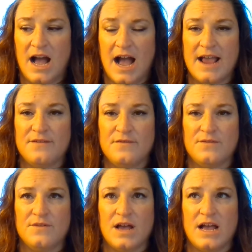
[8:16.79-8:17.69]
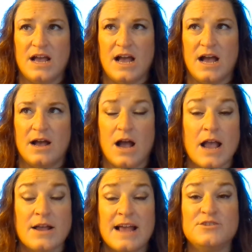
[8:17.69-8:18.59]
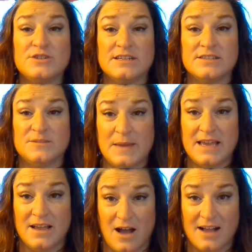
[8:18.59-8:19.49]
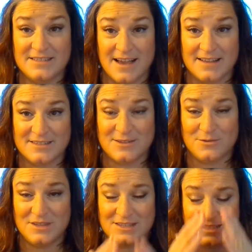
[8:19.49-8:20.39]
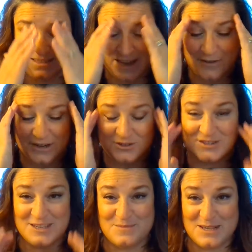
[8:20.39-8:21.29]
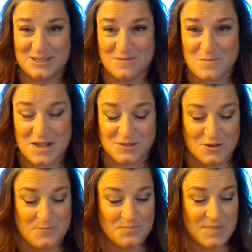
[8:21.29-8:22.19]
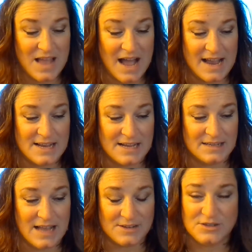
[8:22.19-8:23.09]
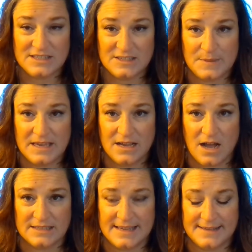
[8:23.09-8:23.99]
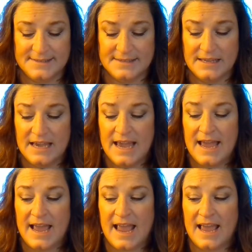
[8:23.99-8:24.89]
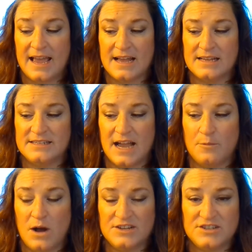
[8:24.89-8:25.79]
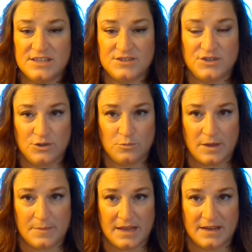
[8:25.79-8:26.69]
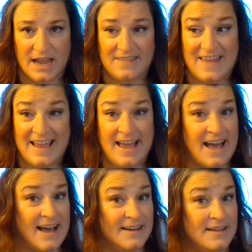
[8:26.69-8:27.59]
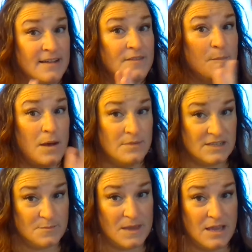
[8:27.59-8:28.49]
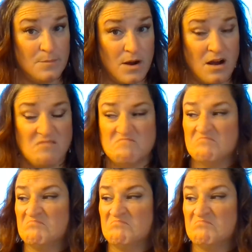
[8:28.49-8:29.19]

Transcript: I entered a speaking contest. So this is another interesting piece of the puzzle. I entered the speaking contest, and I watched these 2 women, and they had the public speaking part